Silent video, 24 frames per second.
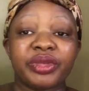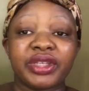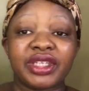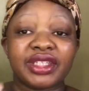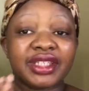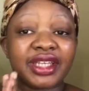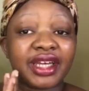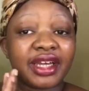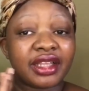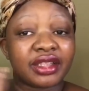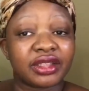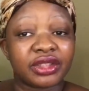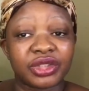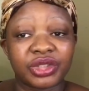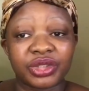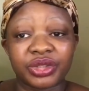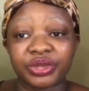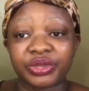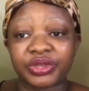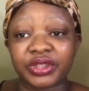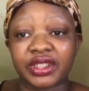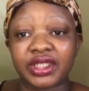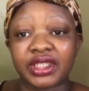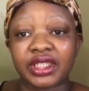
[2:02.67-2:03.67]
Dollar
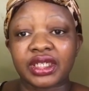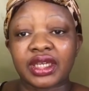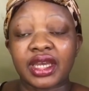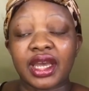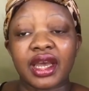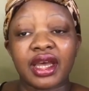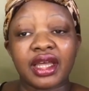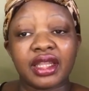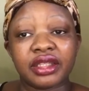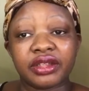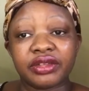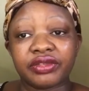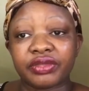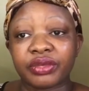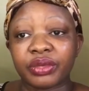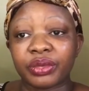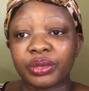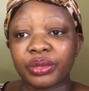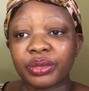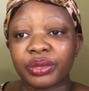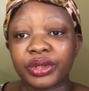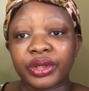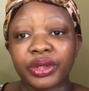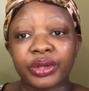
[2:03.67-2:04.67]
Tree olive
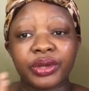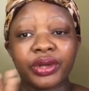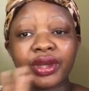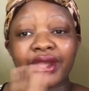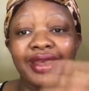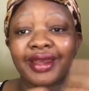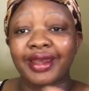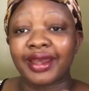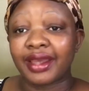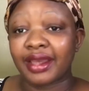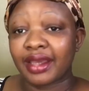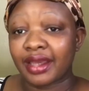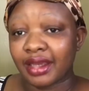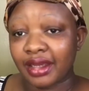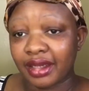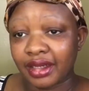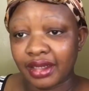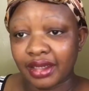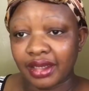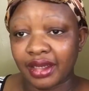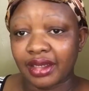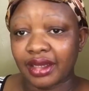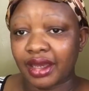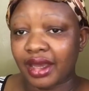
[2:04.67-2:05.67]
oil,
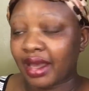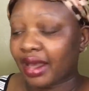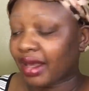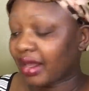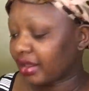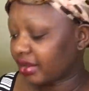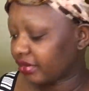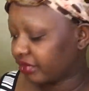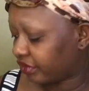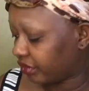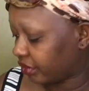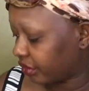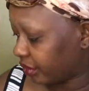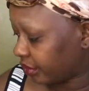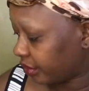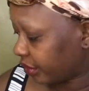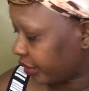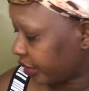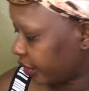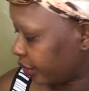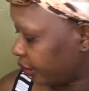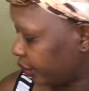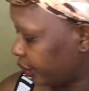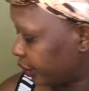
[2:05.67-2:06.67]
any olive
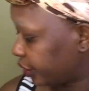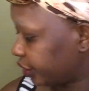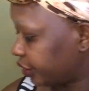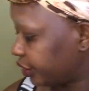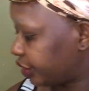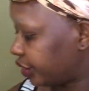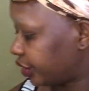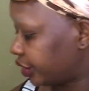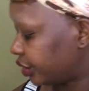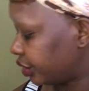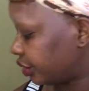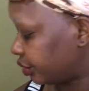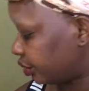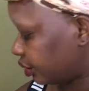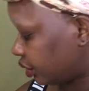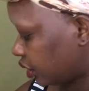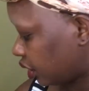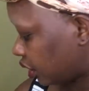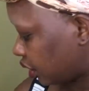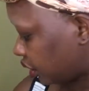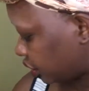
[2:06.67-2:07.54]
oil would do.